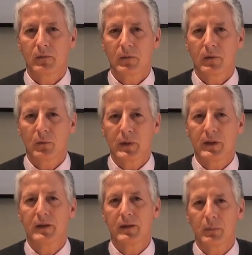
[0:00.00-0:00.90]
we
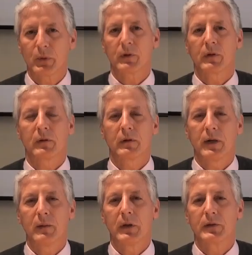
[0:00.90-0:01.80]
need a particular
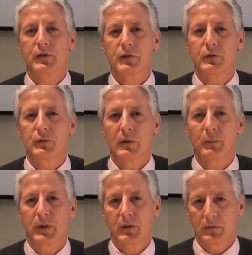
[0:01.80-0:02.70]
image to
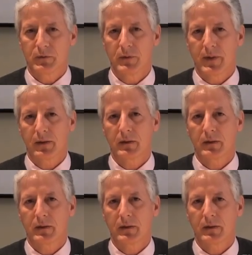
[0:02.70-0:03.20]
appeal to that